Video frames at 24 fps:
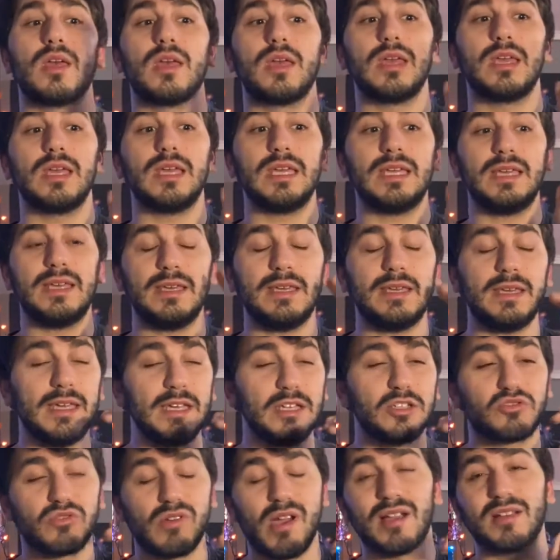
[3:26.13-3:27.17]
He
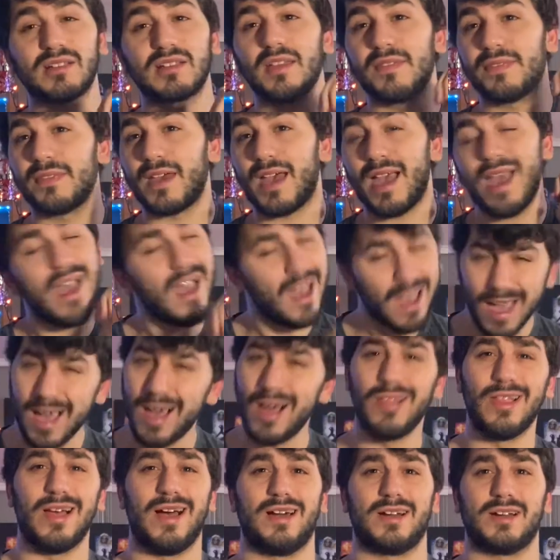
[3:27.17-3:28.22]
directed the
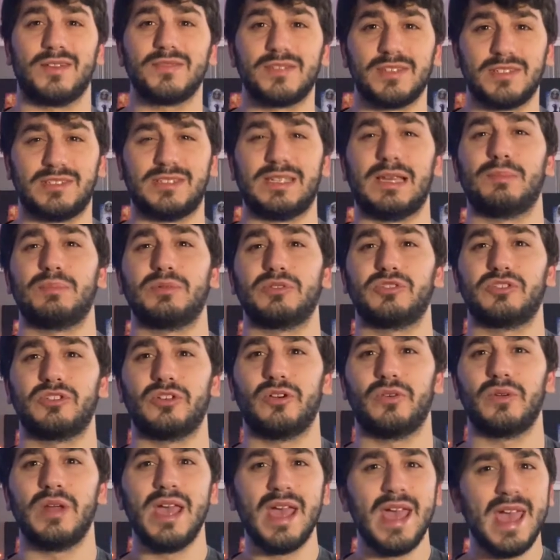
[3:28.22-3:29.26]
hell out of this
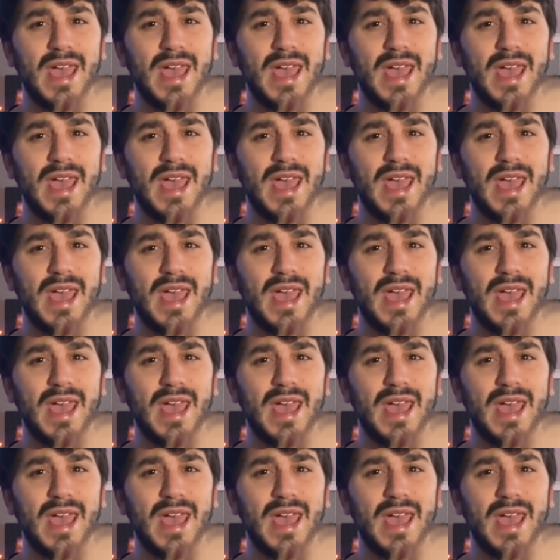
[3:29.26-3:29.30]
episode,